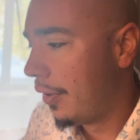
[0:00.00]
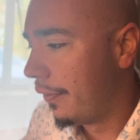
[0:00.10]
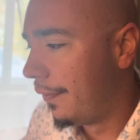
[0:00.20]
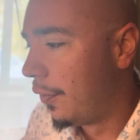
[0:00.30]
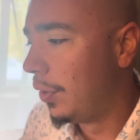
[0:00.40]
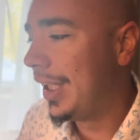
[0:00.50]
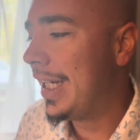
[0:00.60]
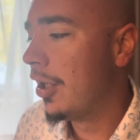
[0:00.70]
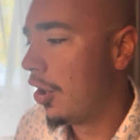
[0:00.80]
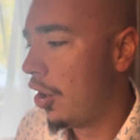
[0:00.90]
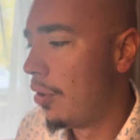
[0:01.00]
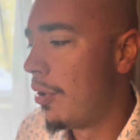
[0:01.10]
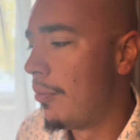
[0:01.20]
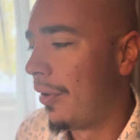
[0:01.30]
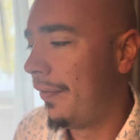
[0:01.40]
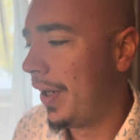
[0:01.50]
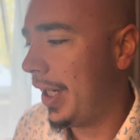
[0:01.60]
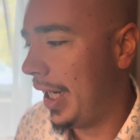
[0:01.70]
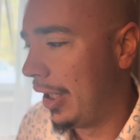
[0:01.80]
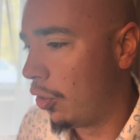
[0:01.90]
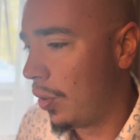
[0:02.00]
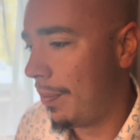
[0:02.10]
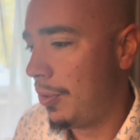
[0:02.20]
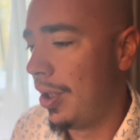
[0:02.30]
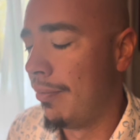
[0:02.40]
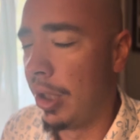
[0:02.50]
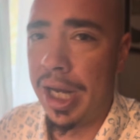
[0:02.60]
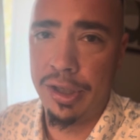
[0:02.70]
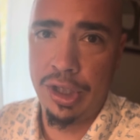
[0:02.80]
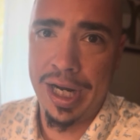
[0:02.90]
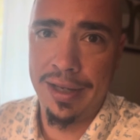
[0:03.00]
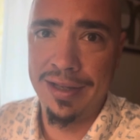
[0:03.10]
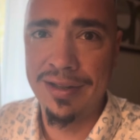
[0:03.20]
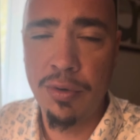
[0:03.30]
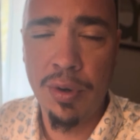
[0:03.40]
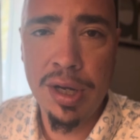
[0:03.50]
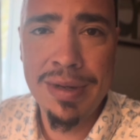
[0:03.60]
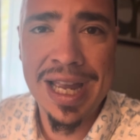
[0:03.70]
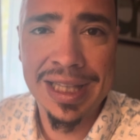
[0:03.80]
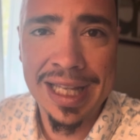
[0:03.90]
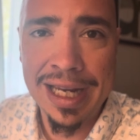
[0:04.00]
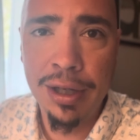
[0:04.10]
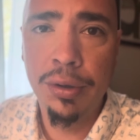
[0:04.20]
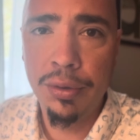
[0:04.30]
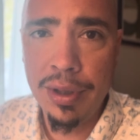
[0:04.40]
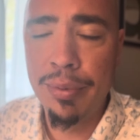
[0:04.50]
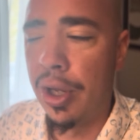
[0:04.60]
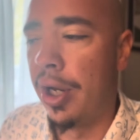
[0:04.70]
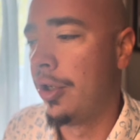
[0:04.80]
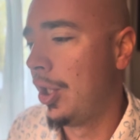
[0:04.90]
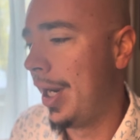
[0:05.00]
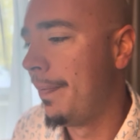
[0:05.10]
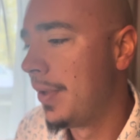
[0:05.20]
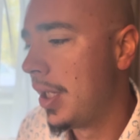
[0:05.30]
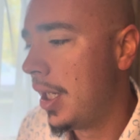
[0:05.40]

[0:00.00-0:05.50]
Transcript: fully homomorphic encryption blockchain. This is going to be a layer 3 blockchain,